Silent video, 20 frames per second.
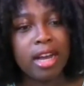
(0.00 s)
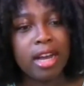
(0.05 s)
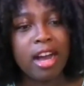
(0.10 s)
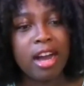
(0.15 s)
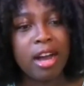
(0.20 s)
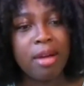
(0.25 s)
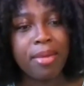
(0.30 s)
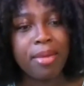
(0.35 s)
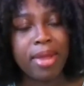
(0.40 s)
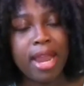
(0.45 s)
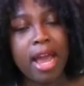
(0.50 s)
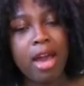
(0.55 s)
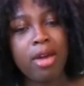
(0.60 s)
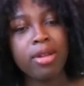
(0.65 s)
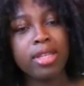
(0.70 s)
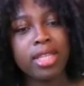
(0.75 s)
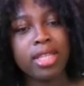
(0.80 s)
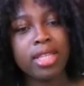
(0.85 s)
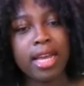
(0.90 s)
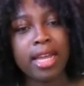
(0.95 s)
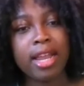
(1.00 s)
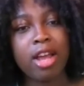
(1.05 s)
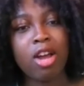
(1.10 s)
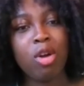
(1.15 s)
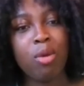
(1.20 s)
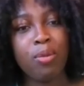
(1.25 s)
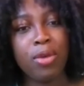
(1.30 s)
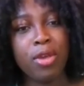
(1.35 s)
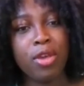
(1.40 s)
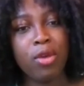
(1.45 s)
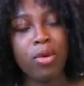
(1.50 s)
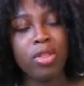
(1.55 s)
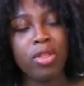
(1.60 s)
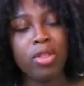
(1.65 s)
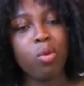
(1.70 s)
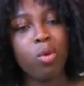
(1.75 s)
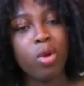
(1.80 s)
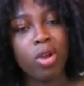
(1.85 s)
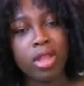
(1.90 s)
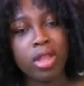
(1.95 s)
and how does that help you in
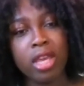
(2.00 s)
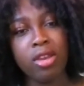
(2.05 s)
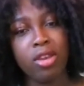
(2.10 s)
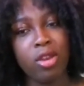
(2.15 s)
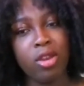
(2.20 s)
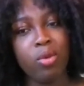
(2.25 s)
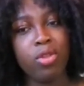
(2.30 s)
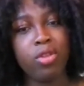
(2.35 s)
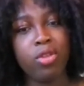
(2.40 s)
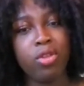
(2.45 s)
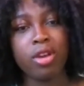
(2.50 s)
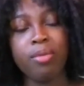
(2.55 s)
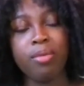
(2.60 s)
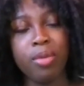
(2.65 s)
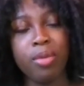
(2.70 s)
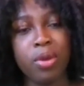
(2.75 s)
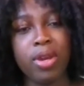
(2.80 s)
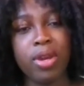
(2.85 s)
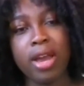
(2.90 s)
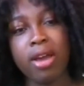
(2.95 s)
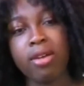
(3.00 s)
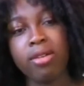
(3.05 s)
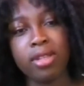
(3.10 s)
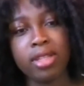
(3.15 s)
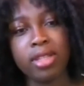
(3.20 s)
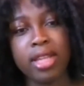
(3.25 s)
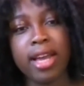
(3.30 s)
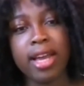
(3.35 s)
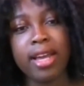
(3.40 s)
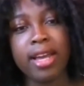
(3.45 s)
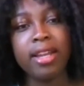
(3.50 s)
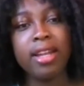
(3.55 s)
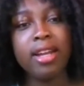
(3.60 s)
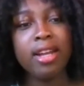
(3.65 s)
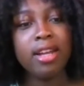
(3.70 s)
the work that you do with your community? How does that